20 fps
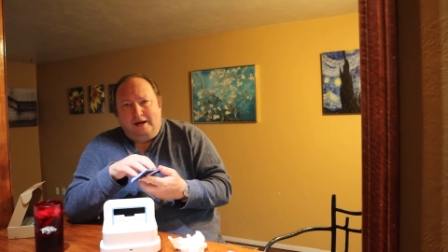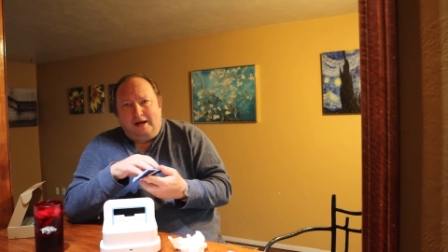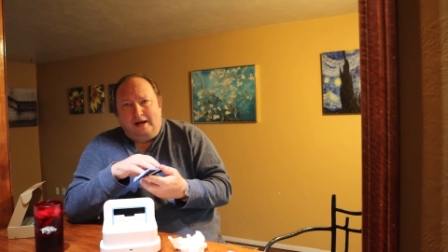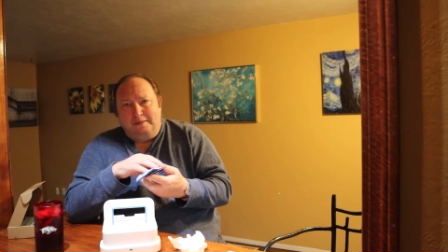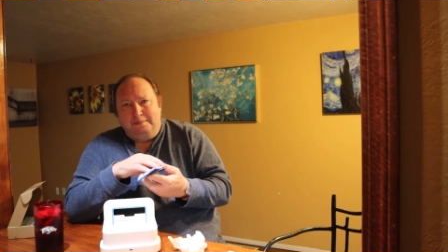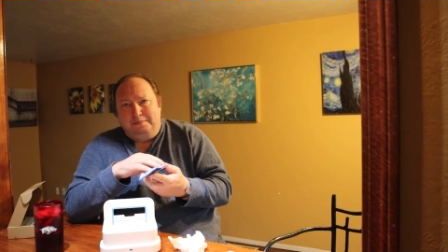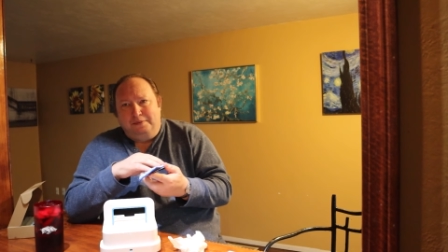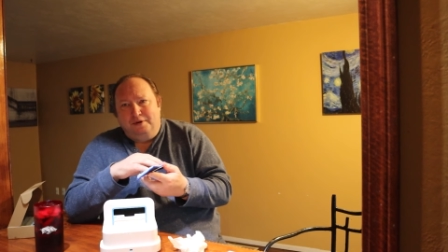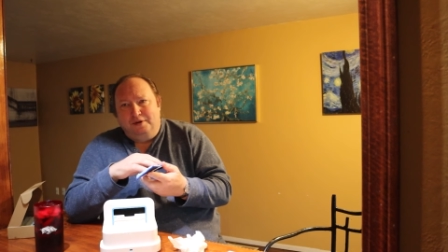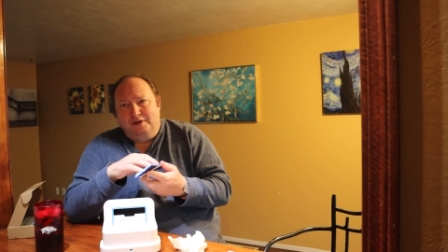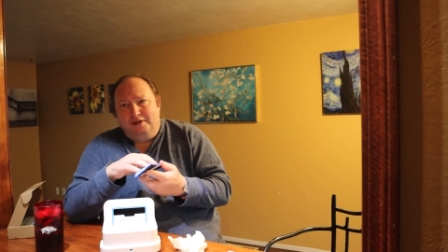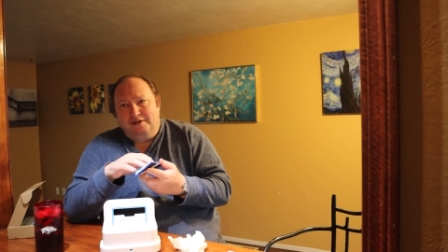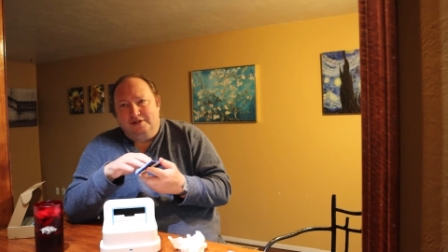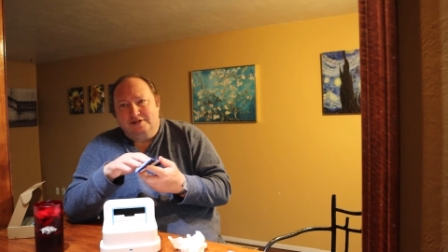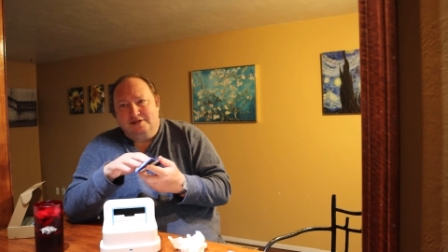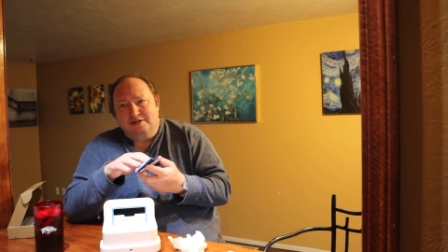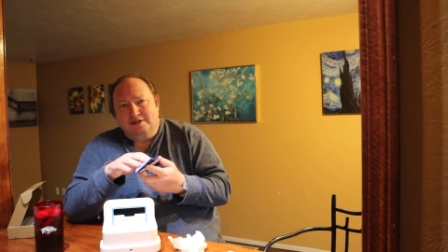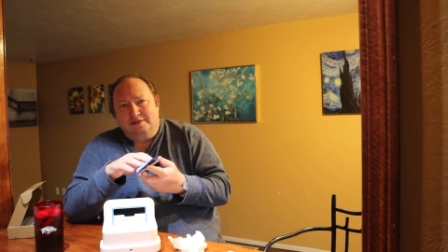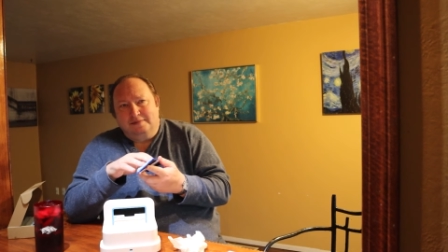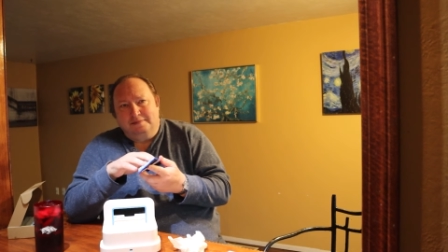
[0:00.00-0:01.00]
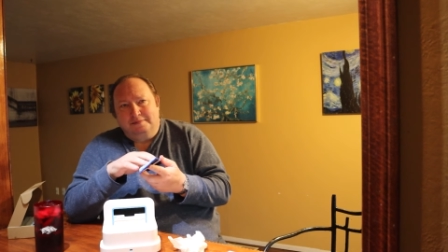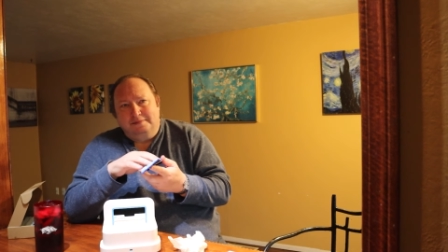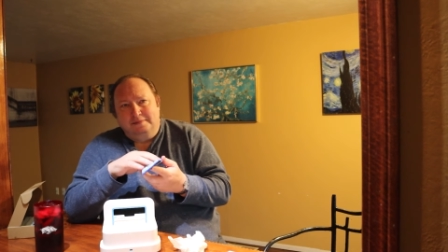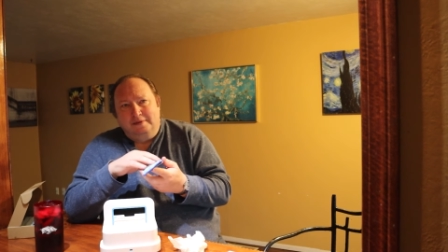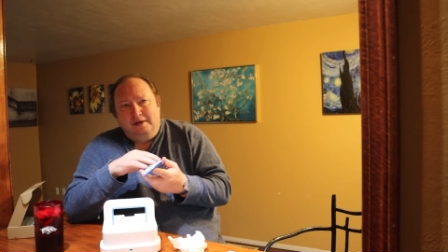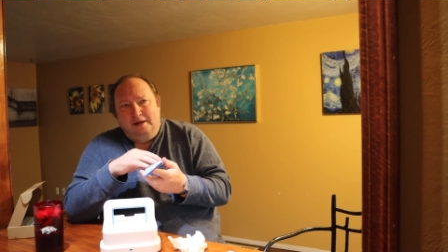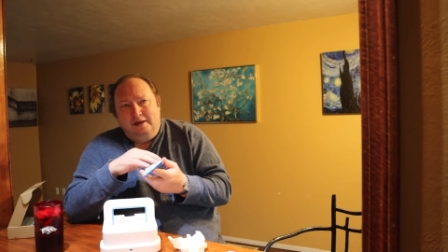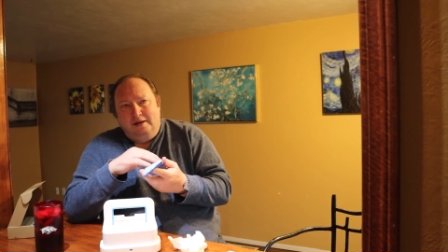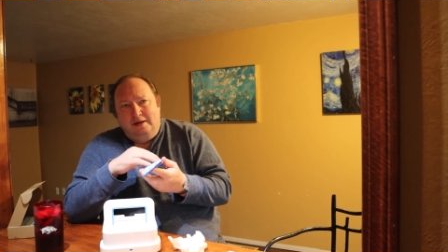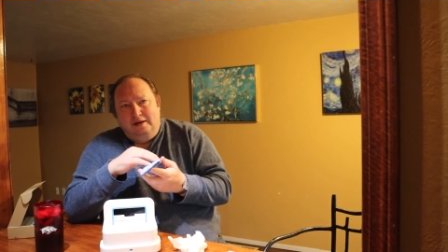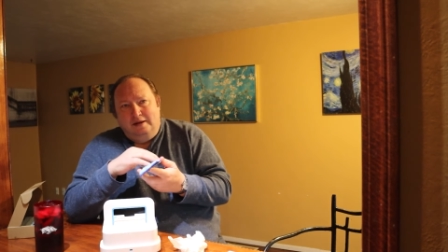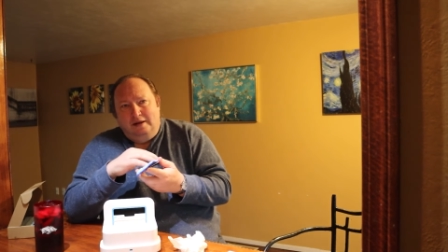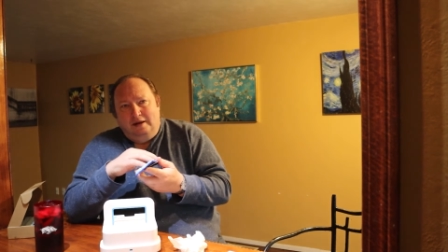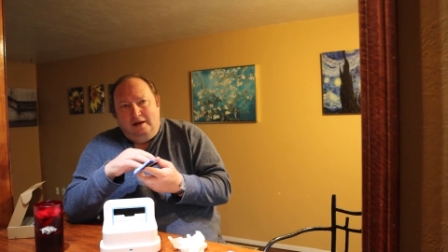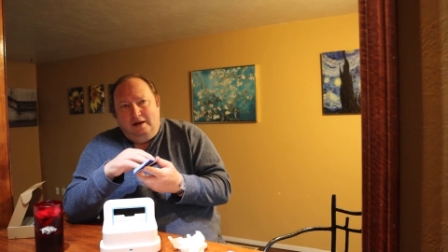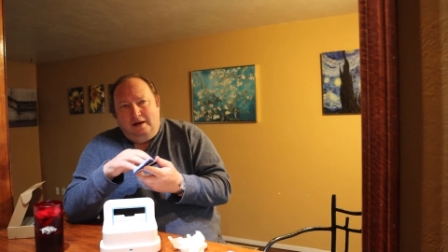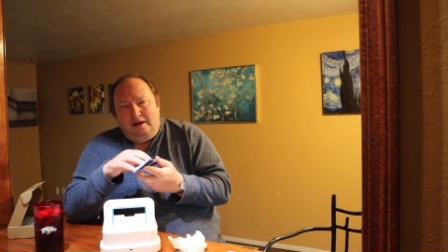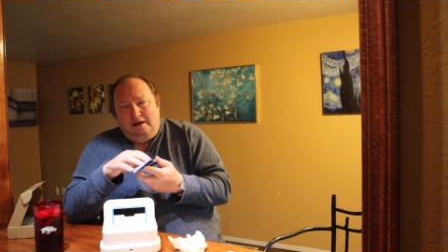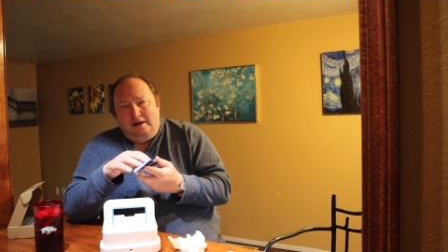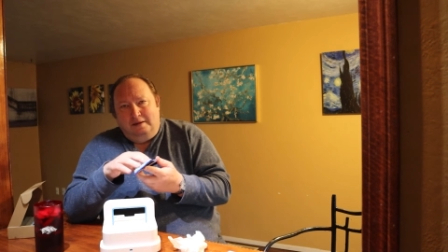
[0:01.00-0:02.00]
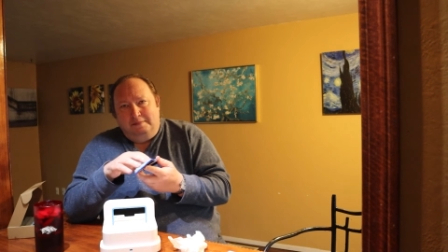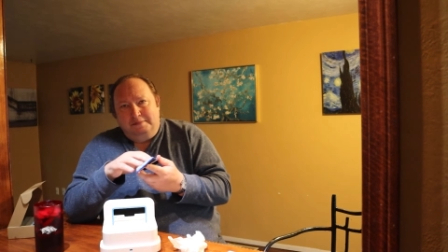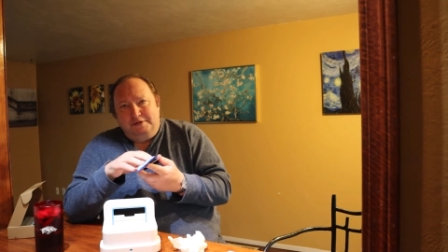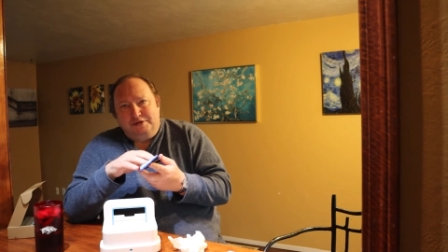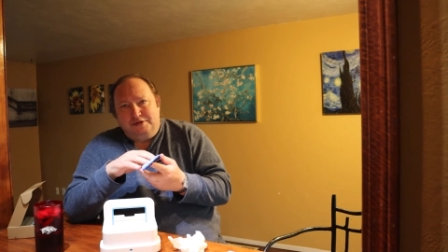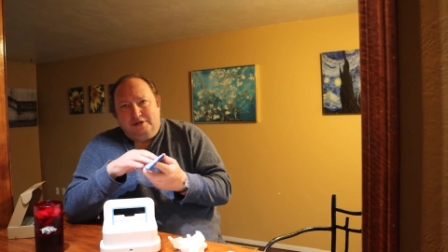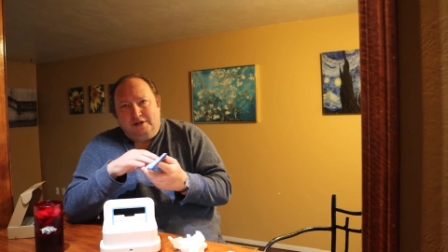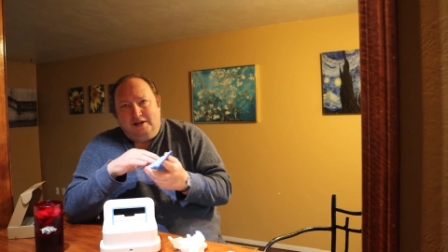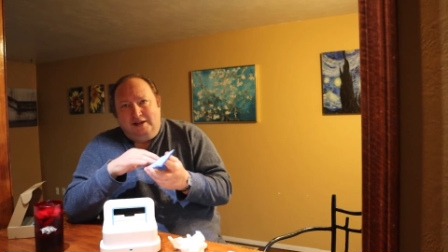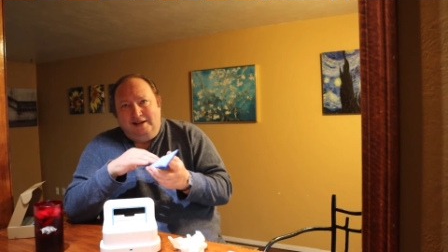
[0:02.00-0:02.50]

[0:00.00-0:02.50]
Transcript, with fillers: I put some uh, Mr.